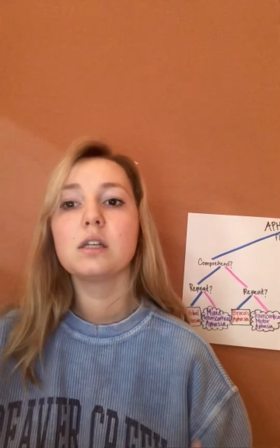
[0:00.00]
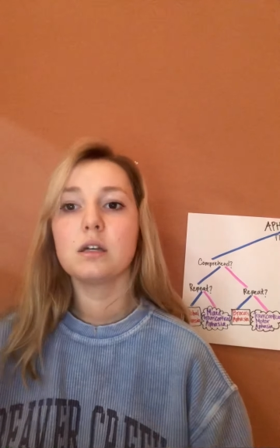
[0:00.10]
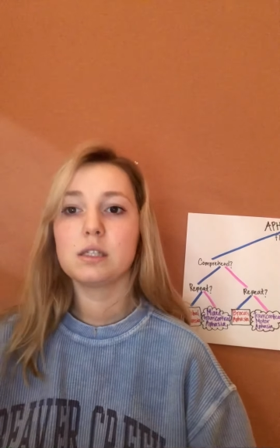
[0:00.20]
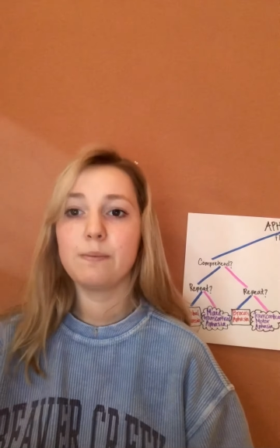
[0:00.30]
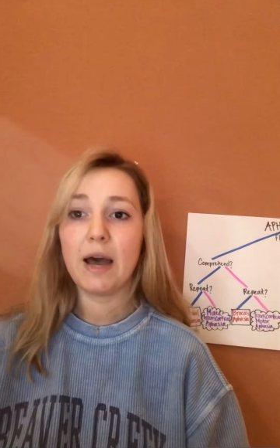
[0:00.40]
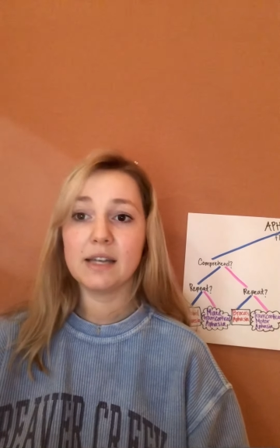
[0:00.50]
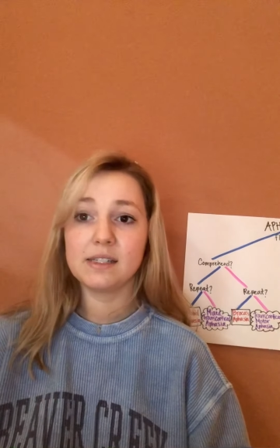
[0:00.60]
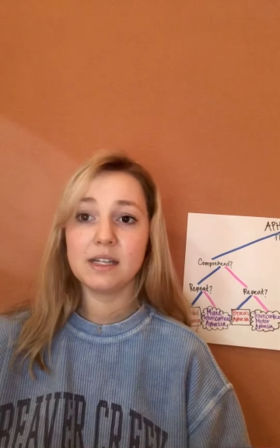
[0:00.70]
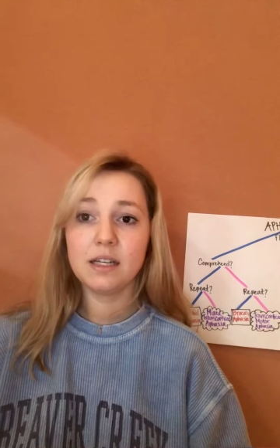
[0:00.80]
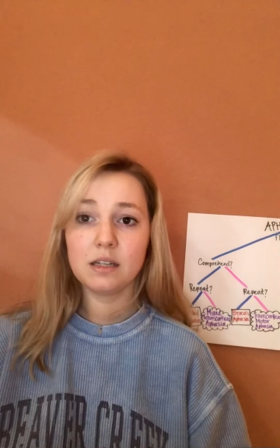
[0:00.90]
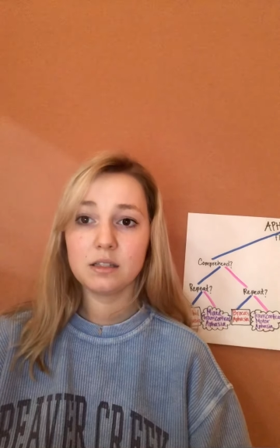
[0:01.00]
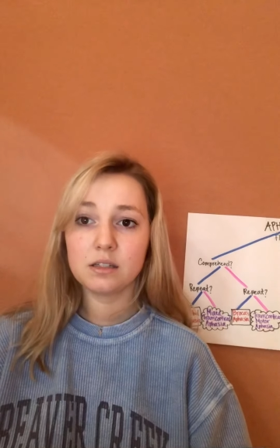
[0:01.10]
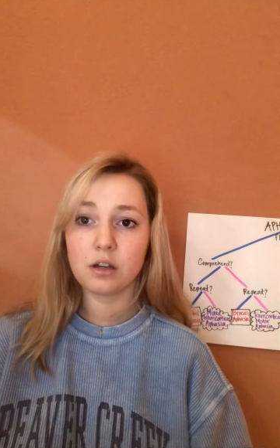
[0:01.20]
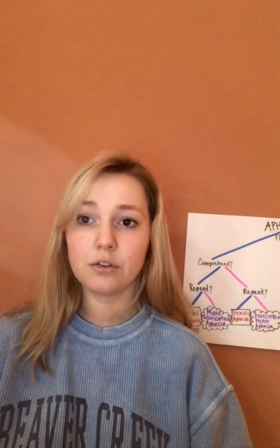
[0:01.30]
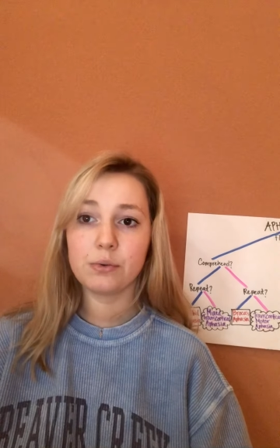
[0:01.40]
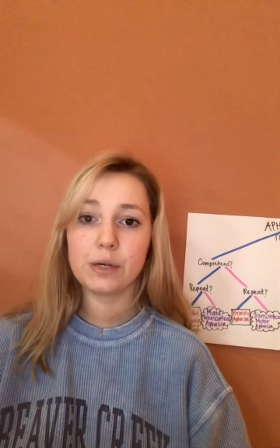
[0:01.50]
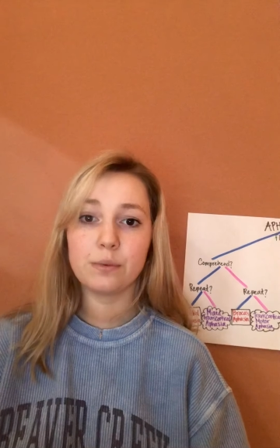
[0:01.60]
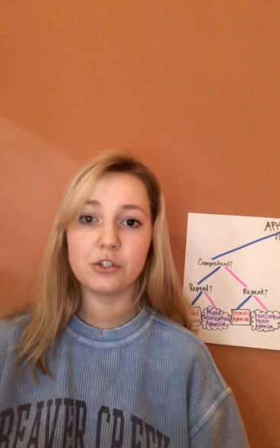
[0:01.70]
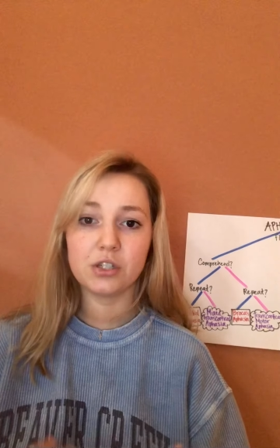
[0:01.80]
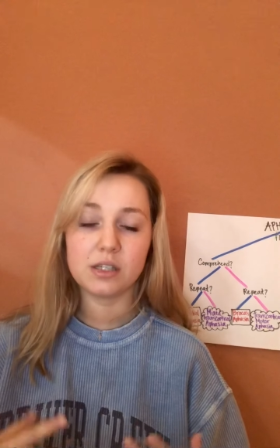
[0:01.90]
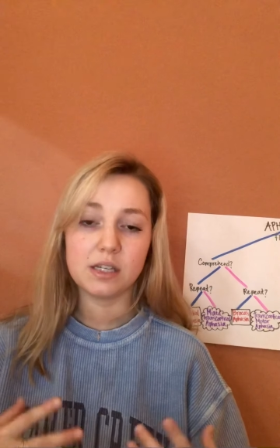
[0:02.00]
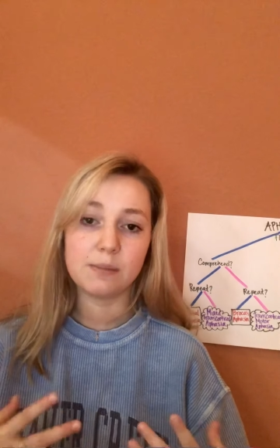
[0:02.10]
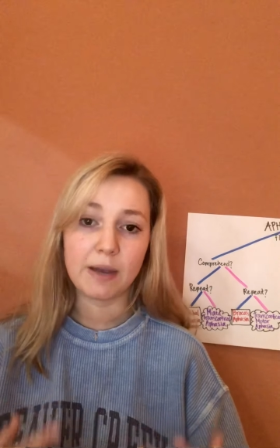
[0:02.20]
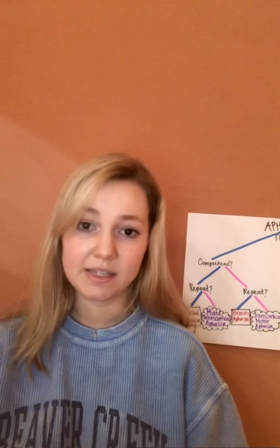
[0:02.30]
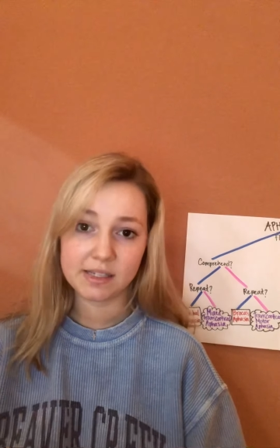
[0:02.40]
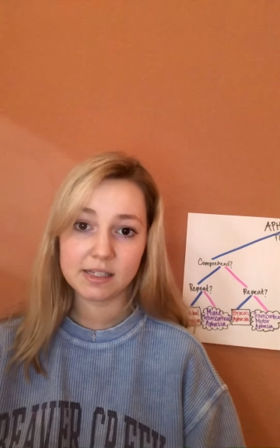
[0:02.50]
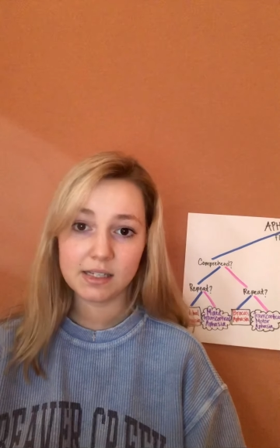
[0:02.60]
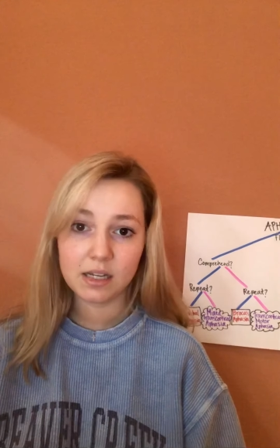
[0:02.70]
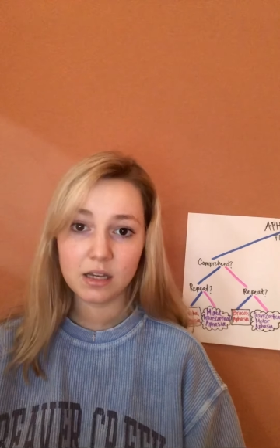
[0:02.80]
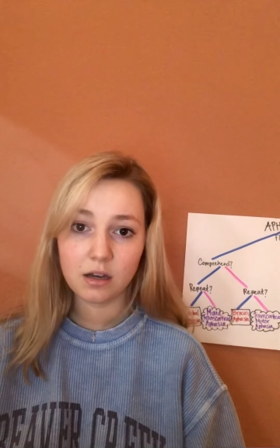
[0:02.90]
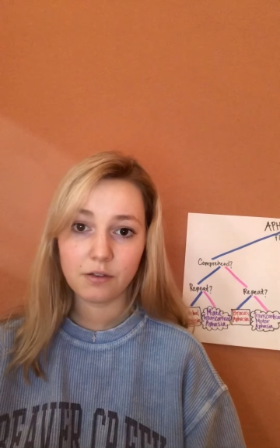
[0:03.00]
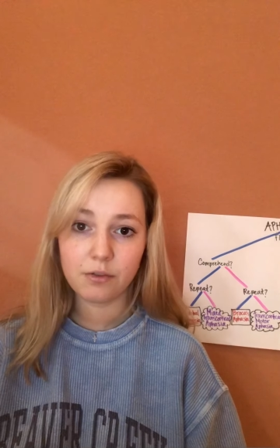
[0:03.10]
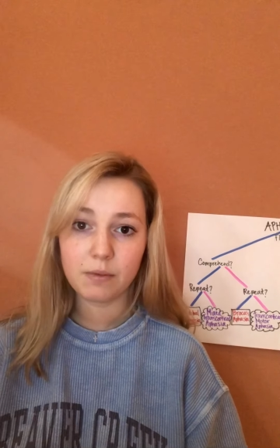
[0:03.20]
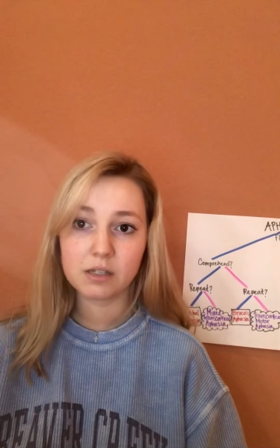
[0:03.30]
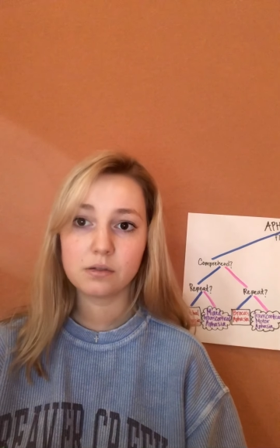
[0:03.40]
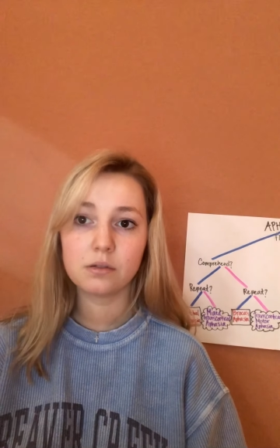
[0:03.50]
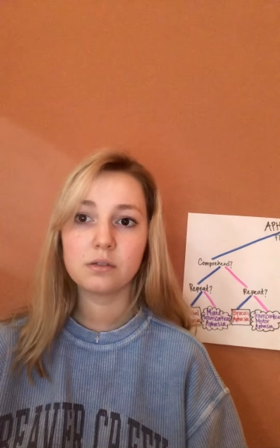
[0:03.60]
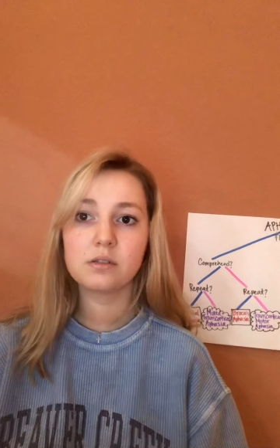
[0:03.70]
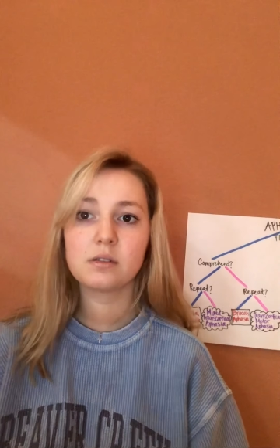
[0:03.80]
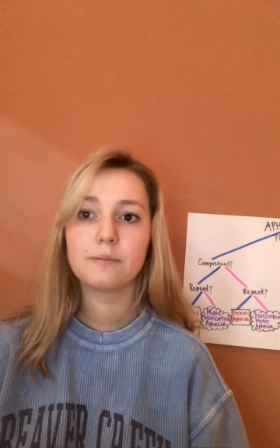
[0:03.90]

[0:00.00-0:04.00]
spastic dysarthria, which is the spasticity of the muscles,